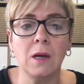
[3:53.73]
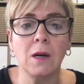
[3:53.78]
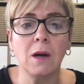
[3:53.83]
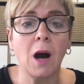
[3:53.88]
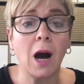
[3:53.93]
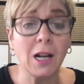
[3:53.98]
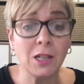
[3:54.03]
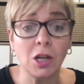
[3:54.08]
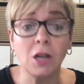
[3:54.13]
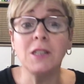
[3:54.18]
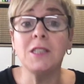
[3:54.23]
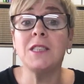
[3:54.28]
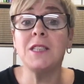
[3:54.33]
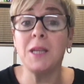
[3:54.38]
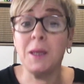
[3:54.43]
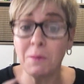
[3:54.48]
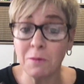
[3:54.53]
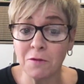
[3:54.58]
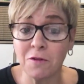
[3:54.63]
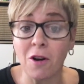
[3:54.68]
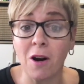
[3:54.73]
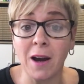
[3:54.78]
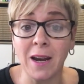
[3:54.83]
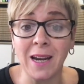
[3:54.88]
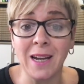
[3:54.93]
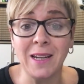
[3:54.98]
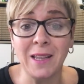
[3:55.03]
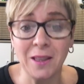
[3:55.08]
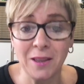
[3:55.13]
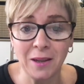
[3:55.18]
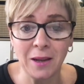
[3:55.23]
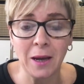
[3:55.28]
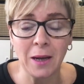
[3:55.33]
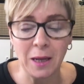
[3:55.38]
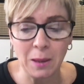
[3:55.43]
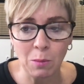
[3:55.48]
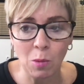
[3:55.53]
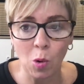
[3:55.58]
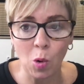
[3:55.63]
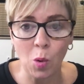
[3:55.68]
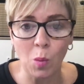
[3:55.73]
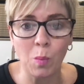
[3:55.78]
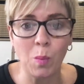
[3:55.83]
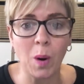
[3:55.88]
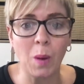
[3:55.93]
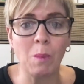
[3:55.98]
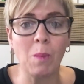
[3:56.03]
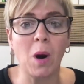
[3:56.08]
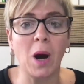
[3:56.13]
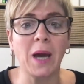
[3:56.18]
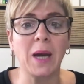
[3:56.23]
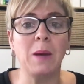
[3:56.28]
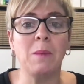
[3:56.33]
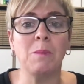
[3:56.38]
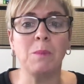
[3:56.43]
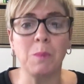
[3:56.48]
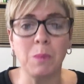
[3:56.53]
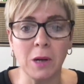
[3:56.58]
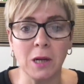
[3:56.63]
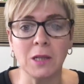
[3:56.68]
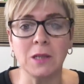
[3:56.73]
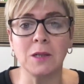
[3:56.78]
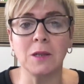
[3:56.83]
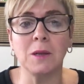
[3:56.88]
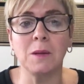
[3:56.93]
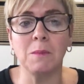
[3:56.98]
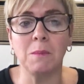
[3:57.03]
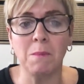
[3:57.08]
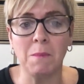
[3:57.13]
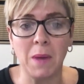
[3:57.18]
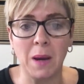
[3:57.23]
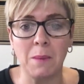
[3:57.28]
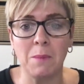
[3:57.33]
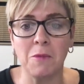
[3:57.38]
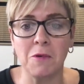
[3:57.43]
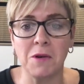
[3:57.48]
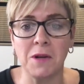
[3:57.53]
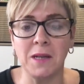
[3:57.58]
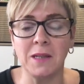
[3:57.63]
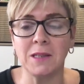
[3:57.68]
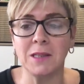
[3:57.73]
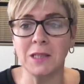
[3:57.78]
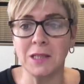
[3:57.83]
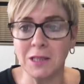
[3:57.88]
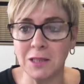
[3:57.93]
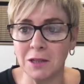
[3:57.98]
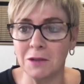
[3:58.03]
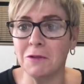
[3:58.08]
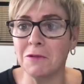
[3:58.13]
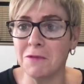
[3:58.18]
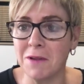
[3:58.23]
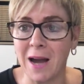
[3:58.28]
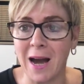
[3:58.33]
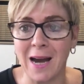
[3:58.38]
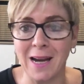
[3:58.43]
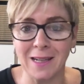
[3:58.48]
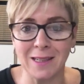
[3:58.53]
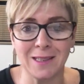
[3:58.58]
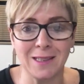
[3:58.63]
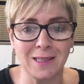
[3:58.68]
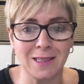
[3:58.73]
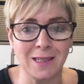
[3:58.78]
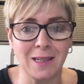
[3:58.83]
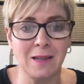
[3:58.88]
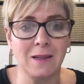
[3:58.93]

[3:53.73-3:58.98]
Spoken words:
I don't deep fry anything anymore, but my implicit memory still reacts